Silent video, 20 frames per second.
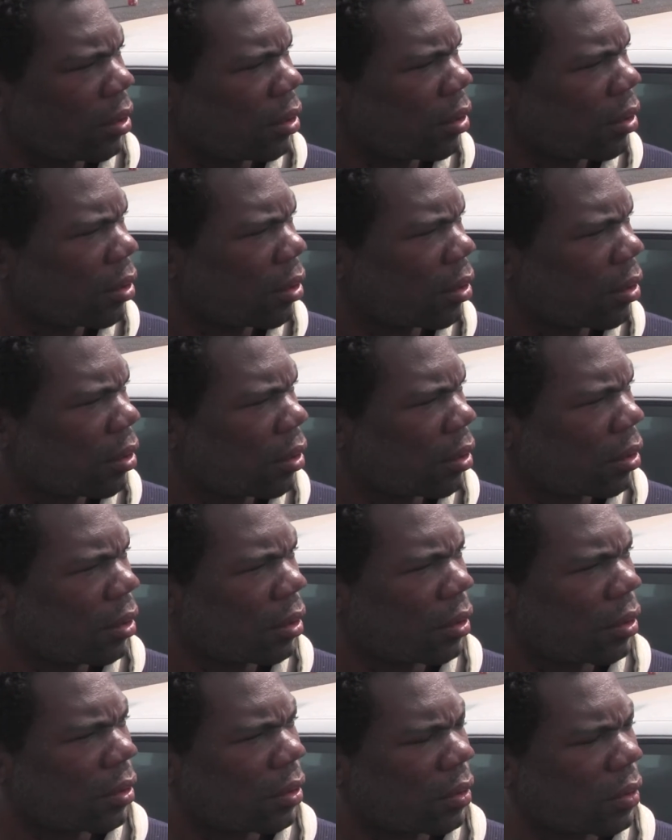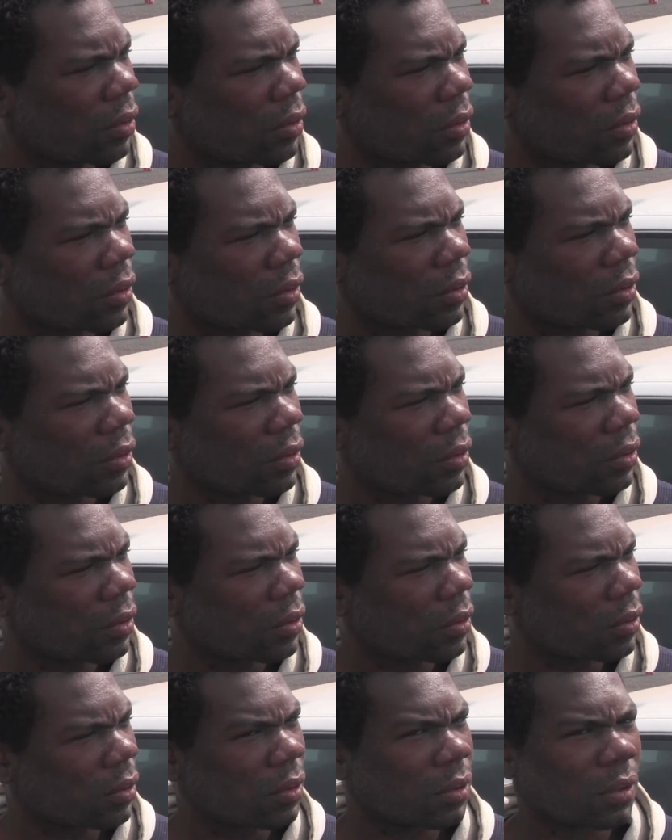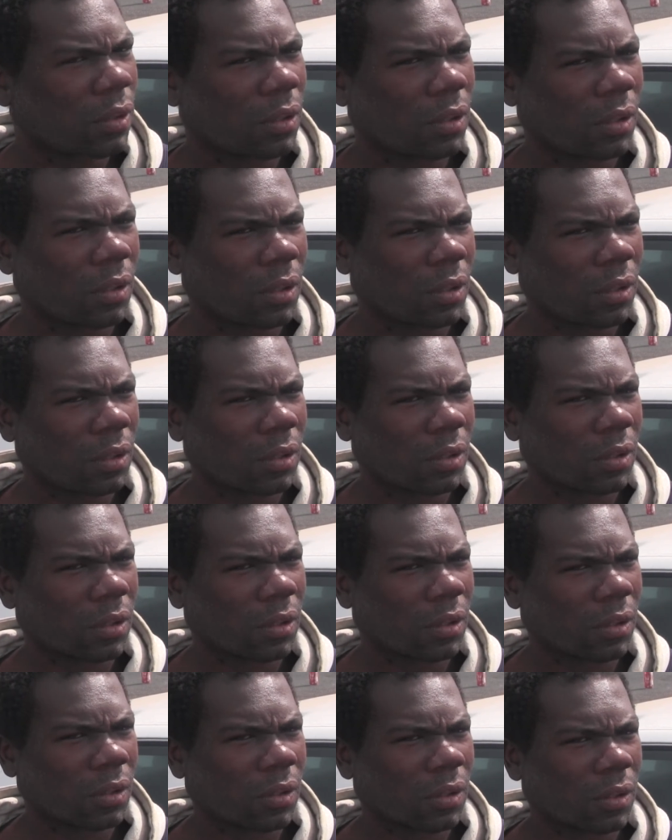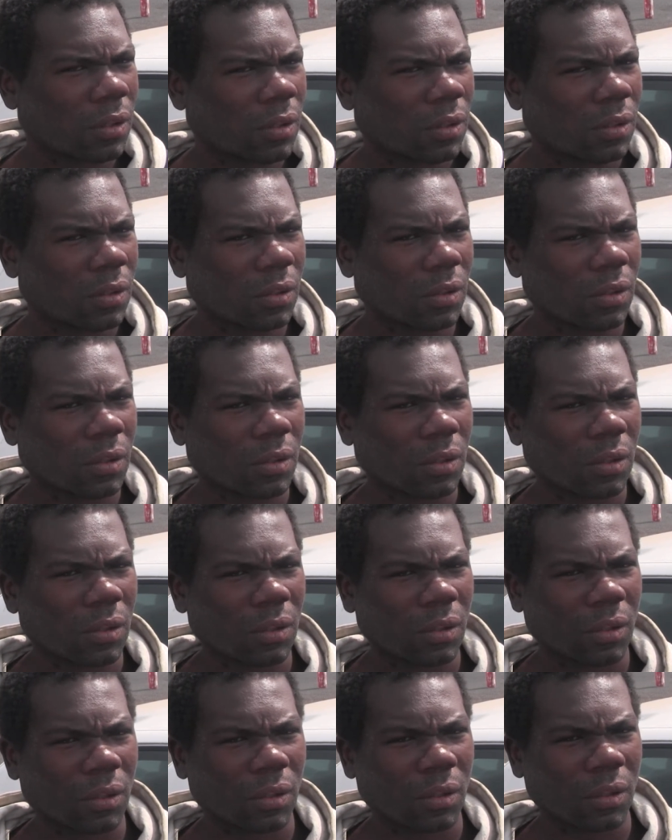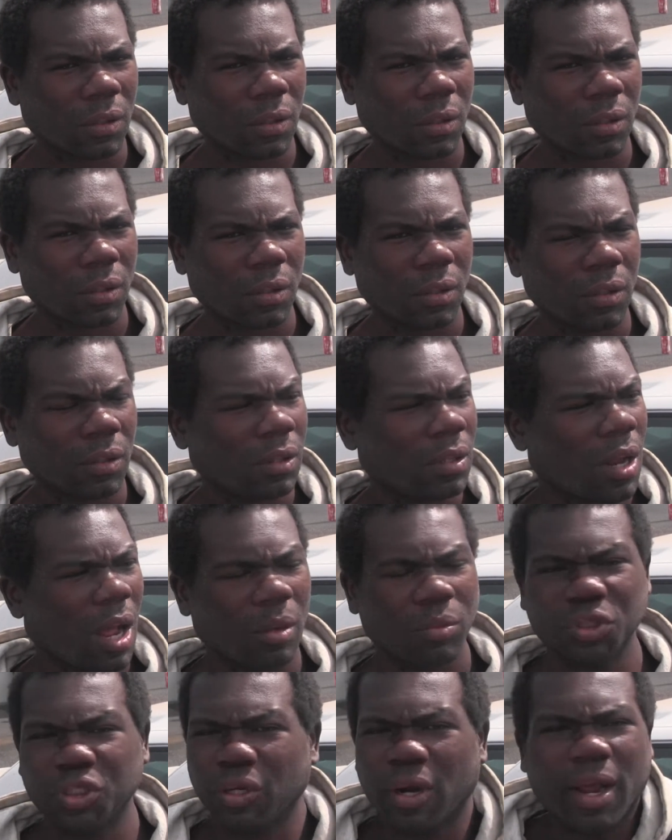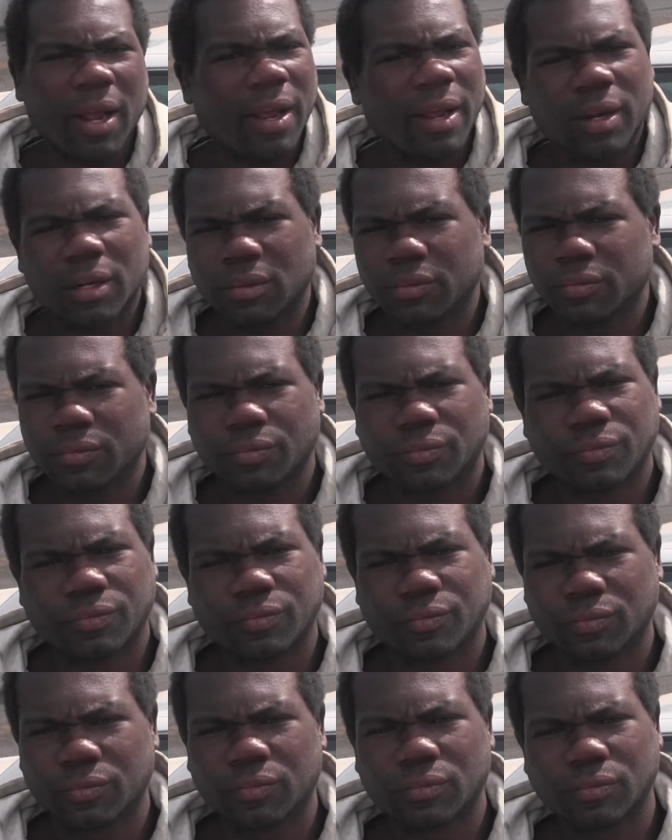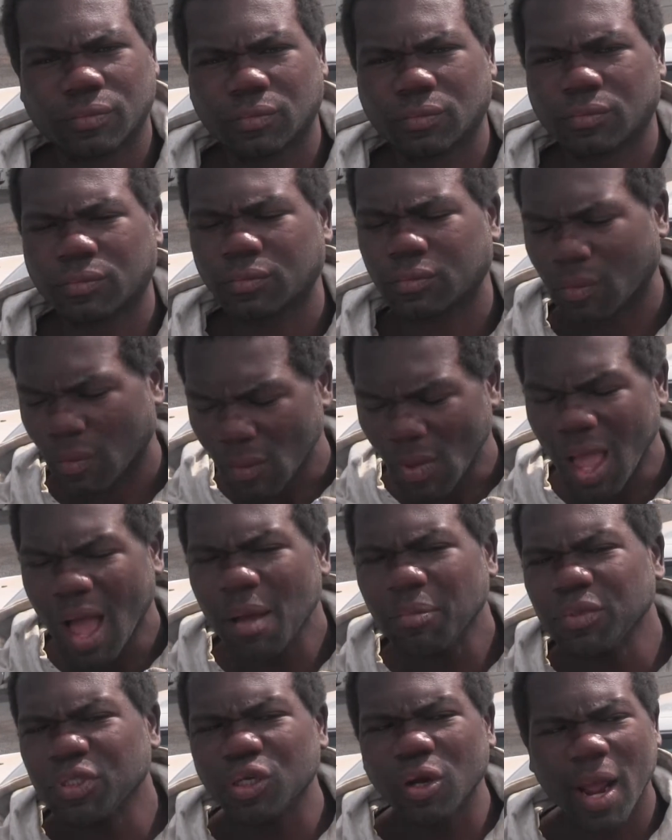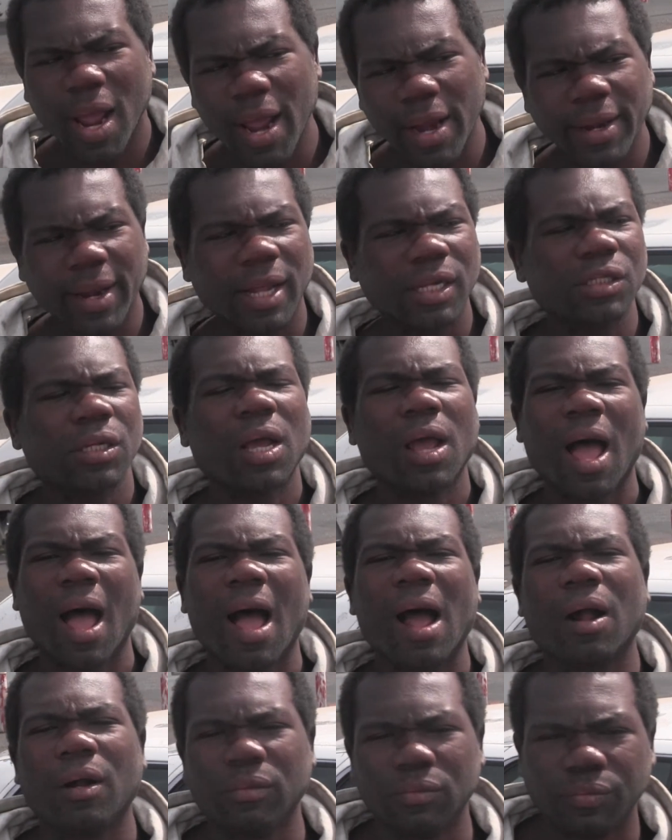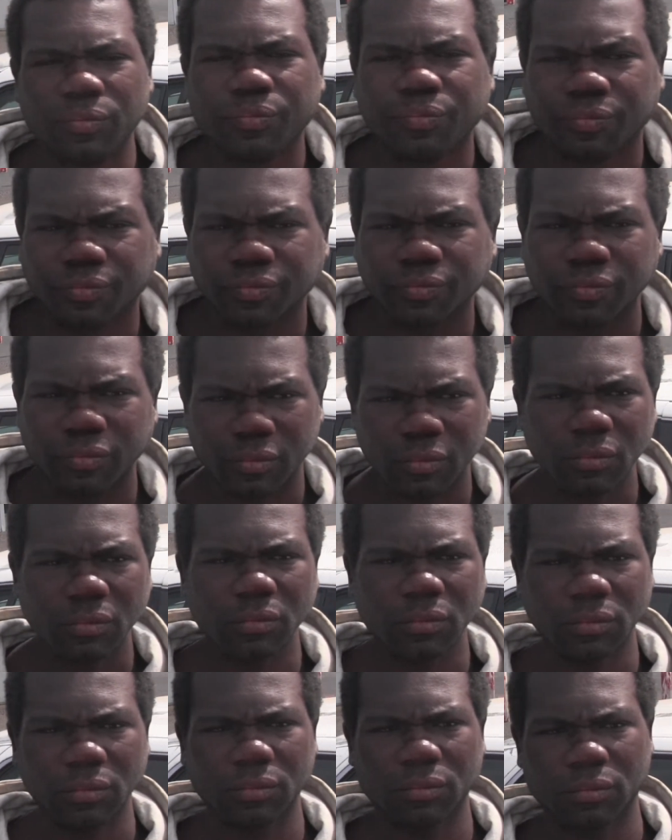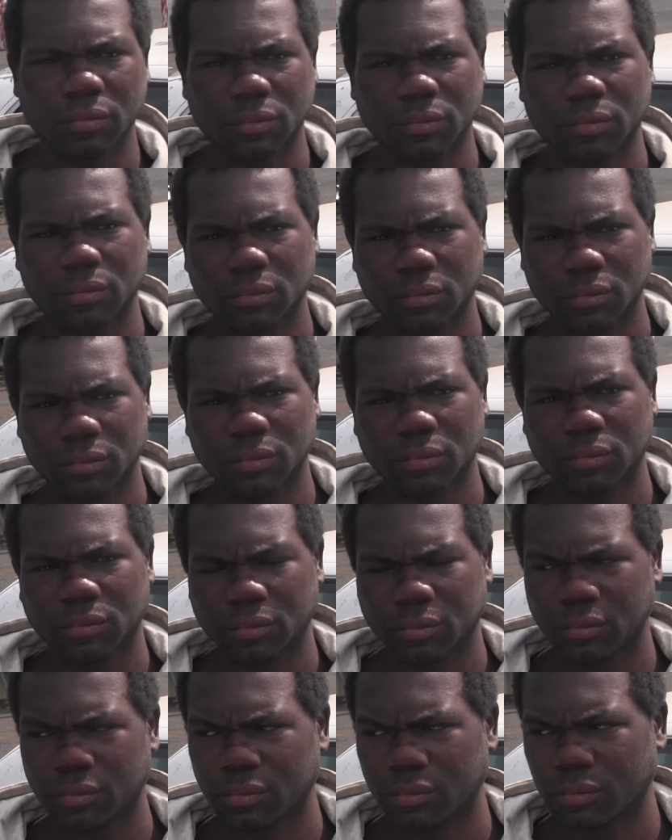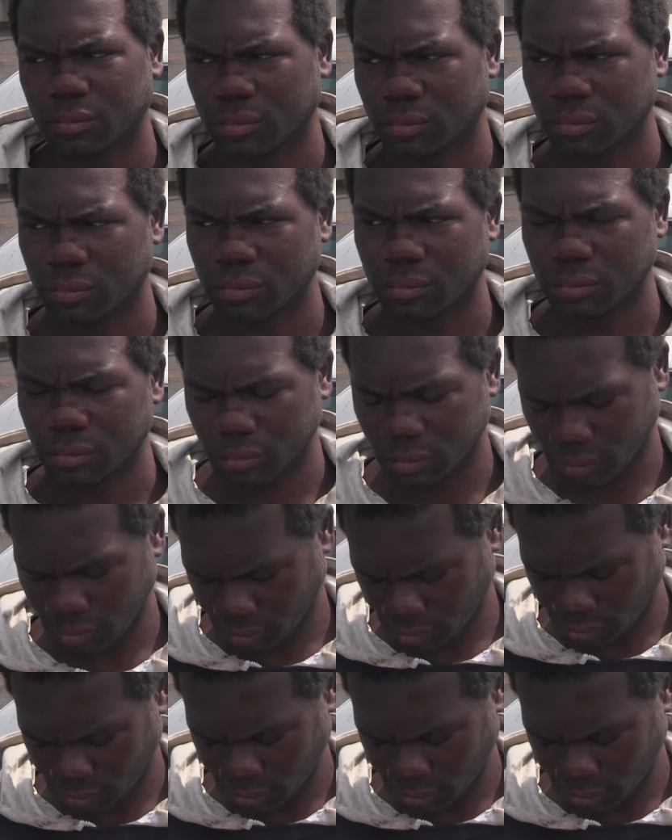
Sabbath day. Yeah, you've lost a couple days. You got to get back on track. I'm trying. Yeah, I know. But trying not the more you listen to us right quick, the more you're gonna get the understanding of